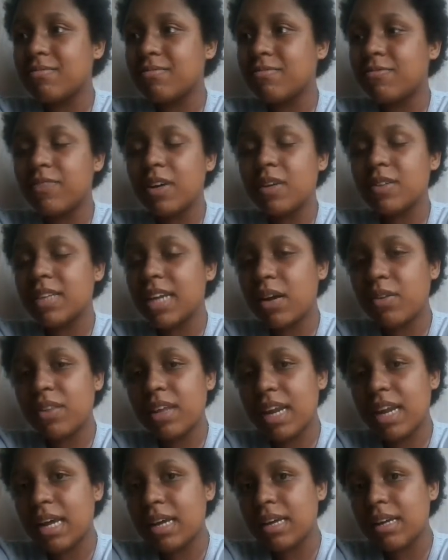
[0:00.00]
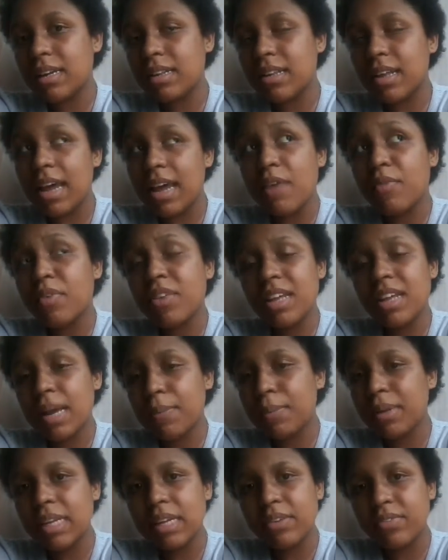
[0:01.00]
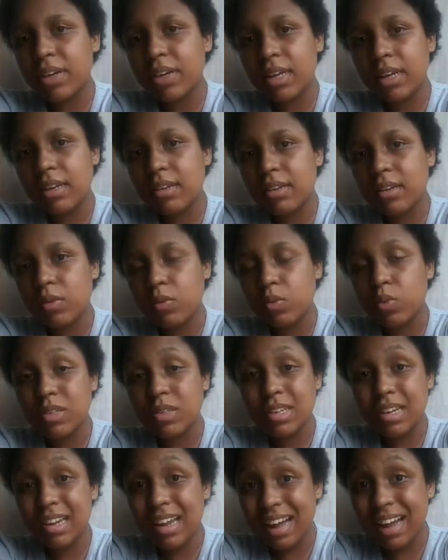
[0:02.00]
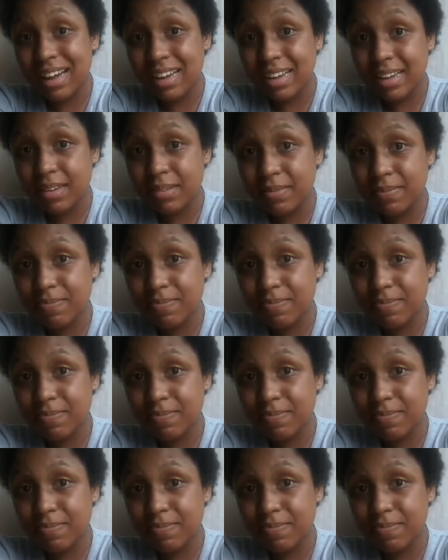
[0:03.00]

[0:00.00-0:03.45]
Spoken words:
found out that everything I believed in was a lie.